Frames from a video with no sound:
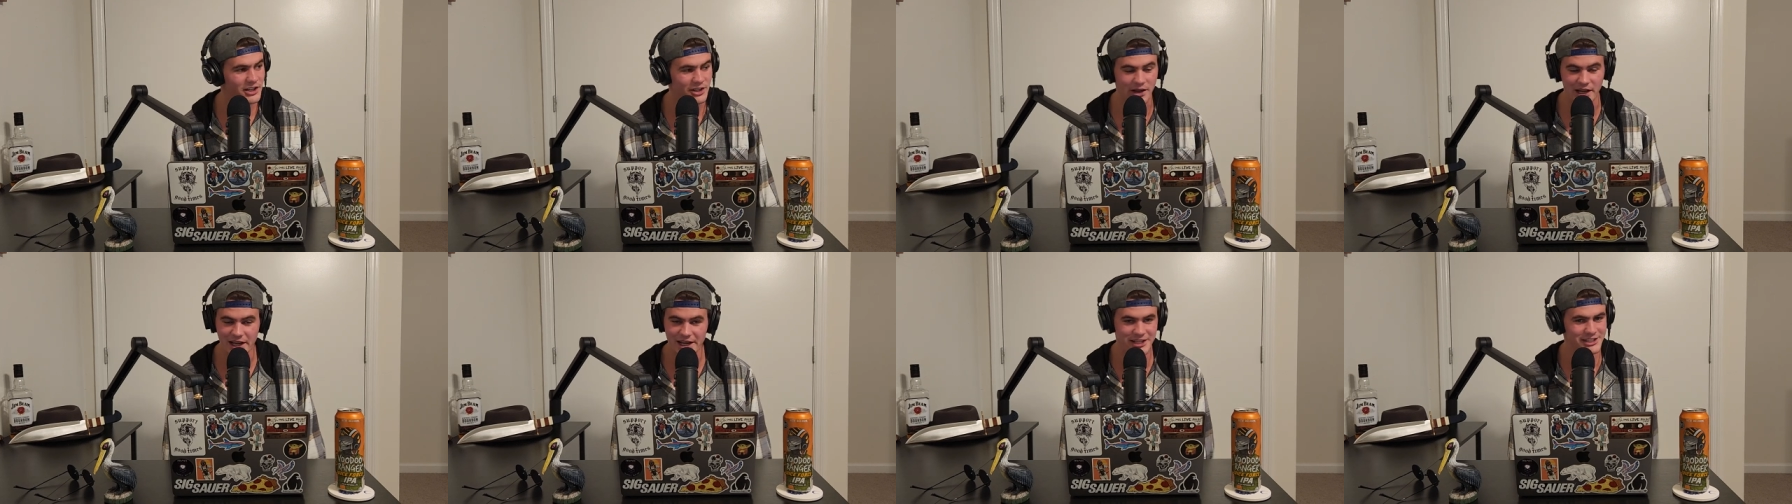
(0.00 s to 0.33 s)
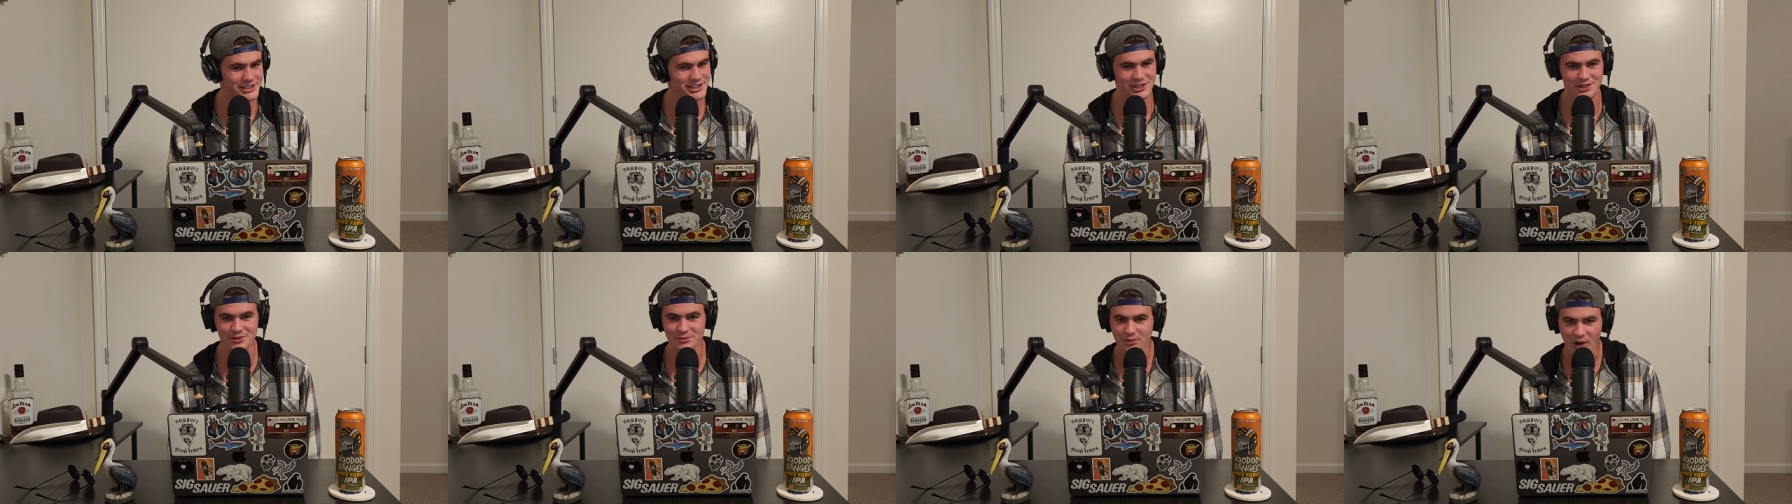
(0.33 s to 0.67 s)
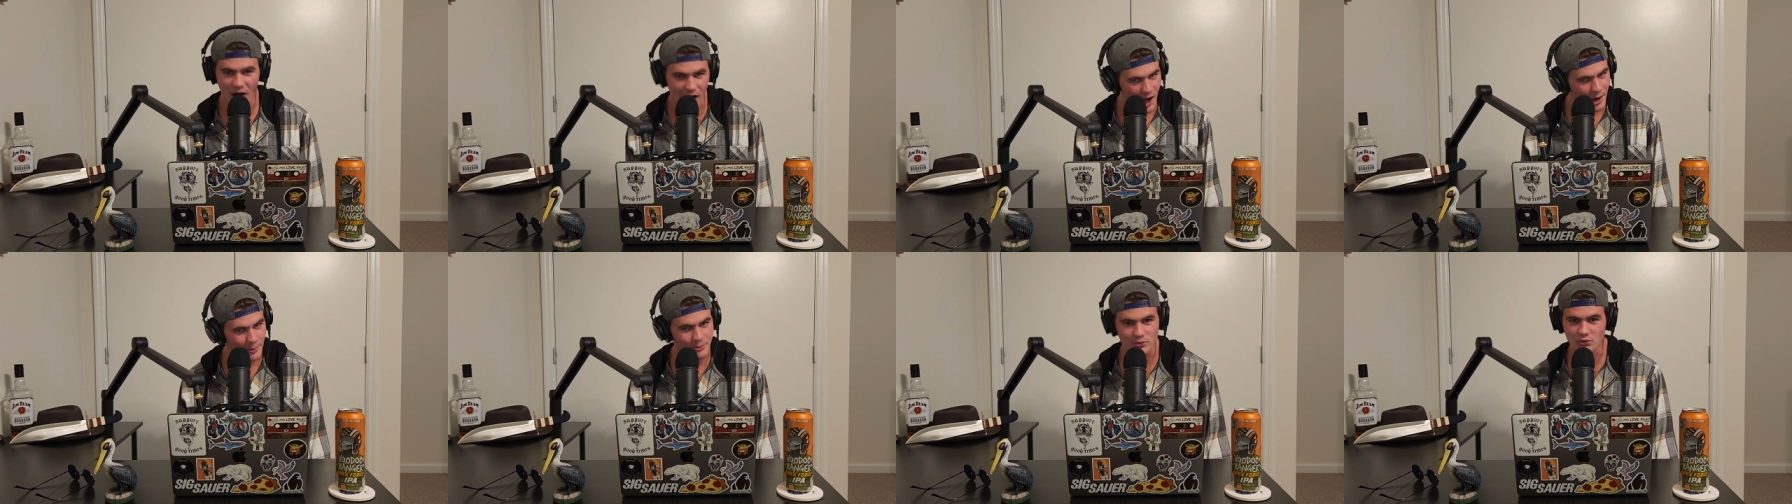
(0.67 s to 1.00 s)
Is your
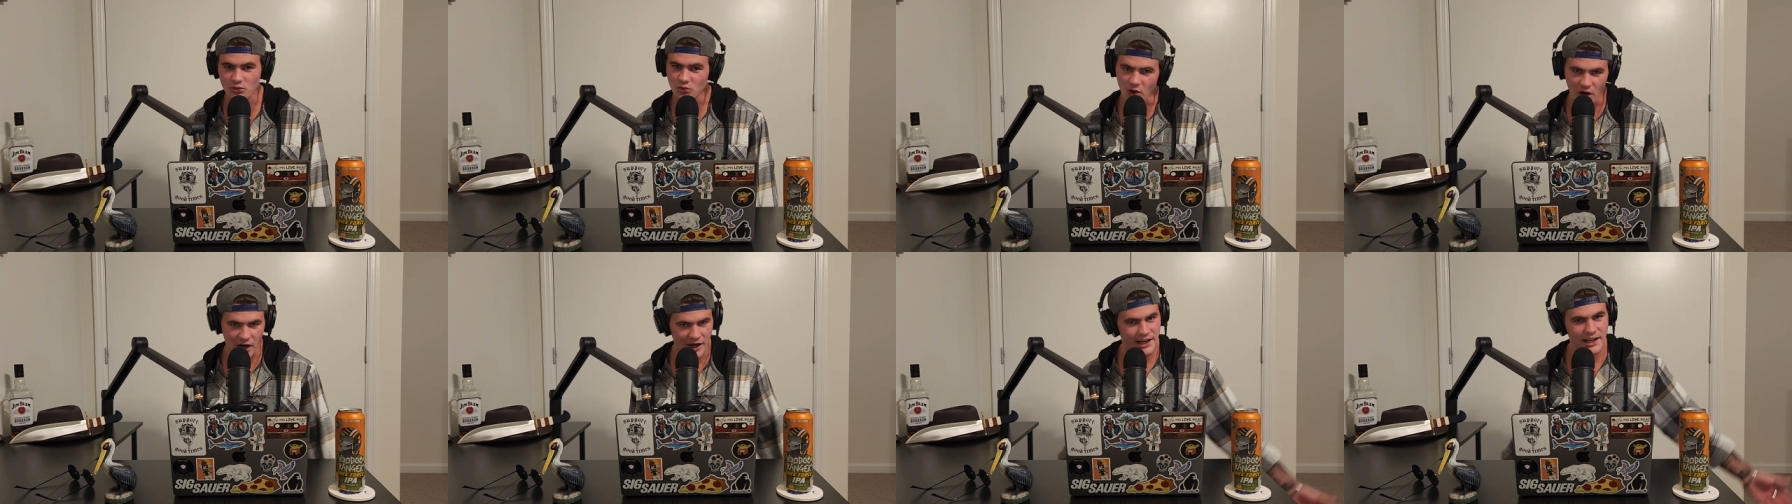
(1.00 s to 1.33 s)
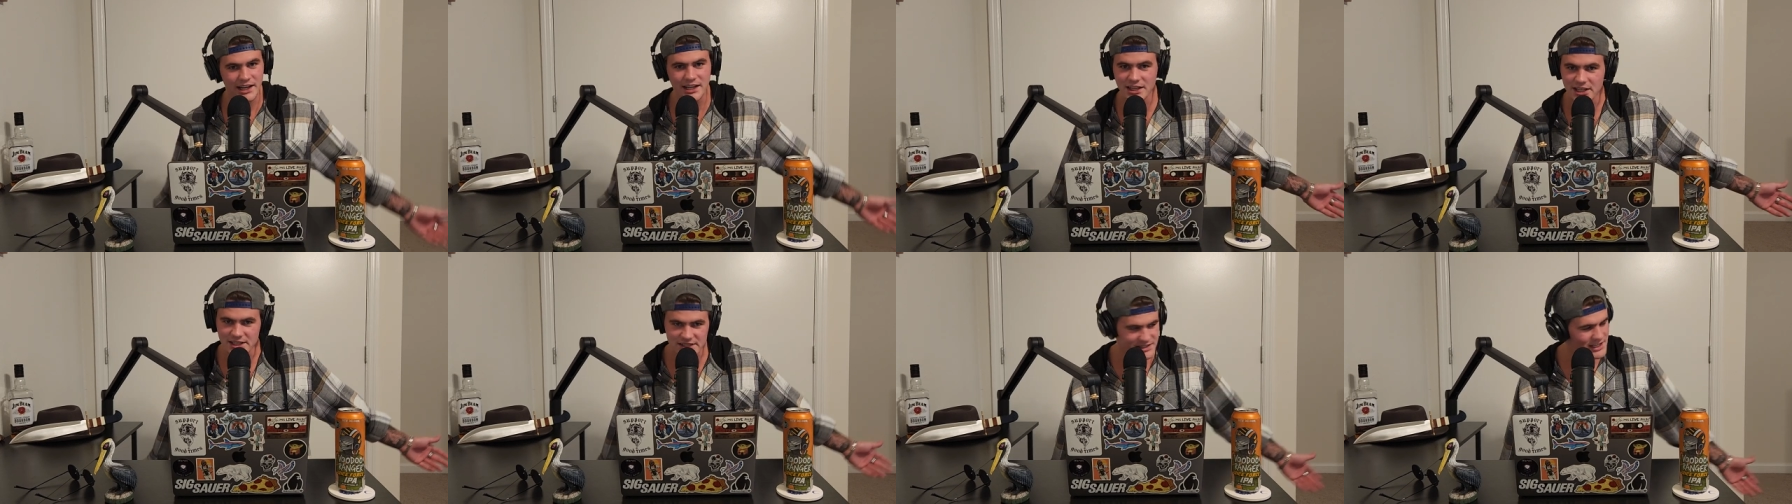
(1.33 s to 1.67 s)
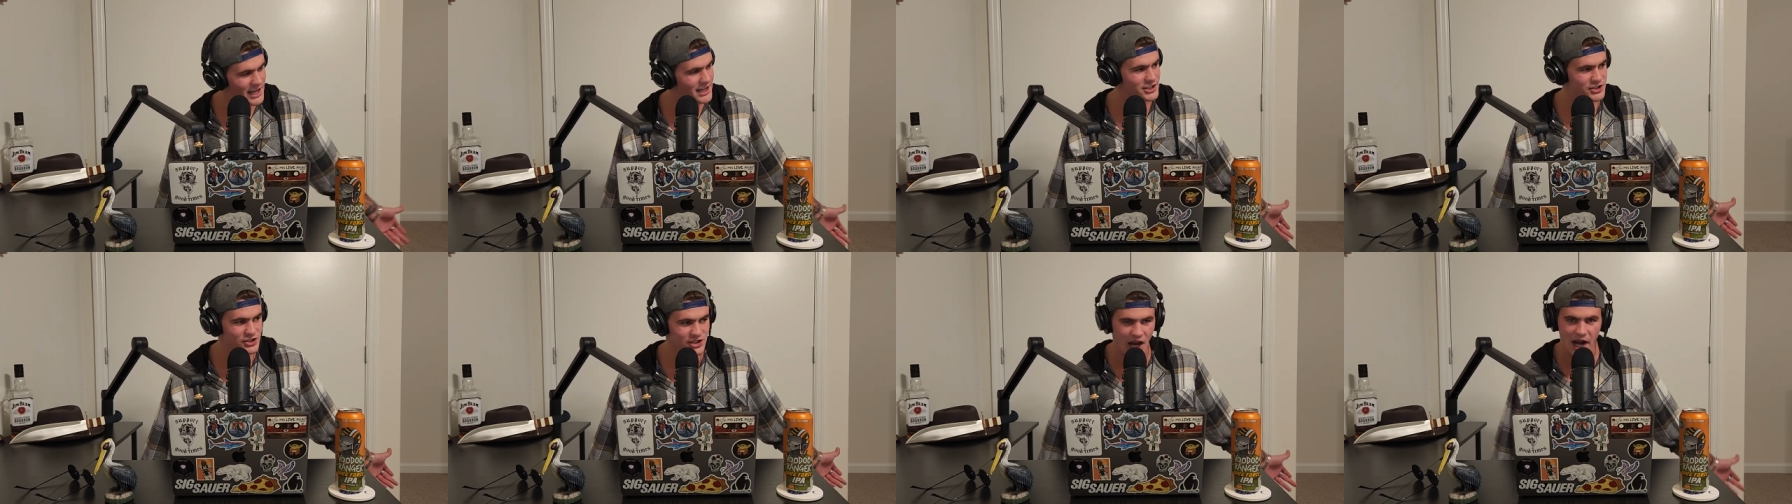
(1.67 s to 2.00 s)
mom running the
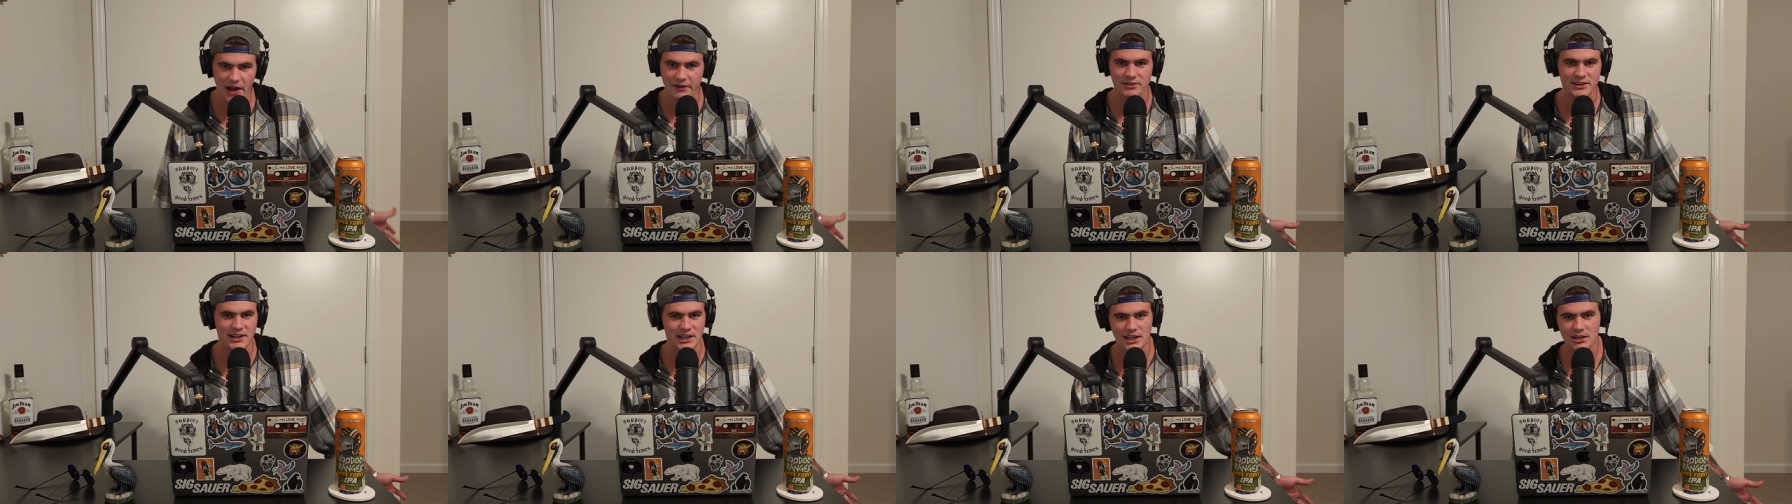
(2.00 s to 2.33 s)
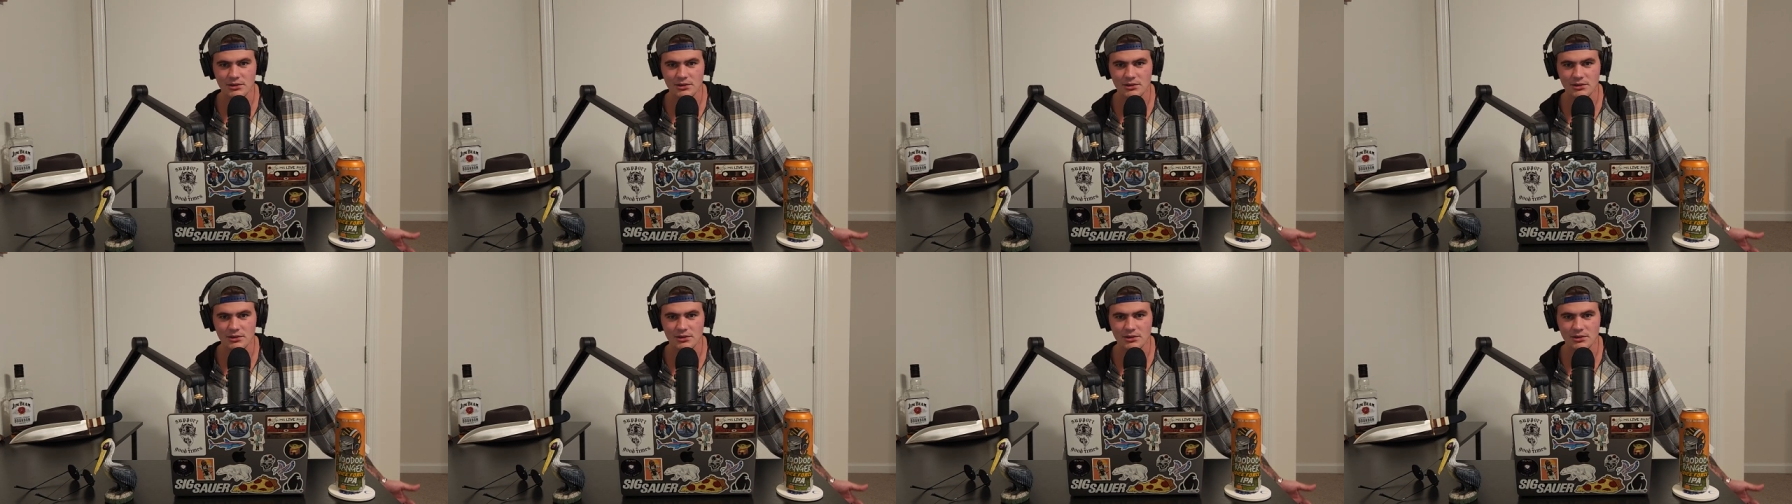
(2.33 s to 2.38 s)
sex trafficking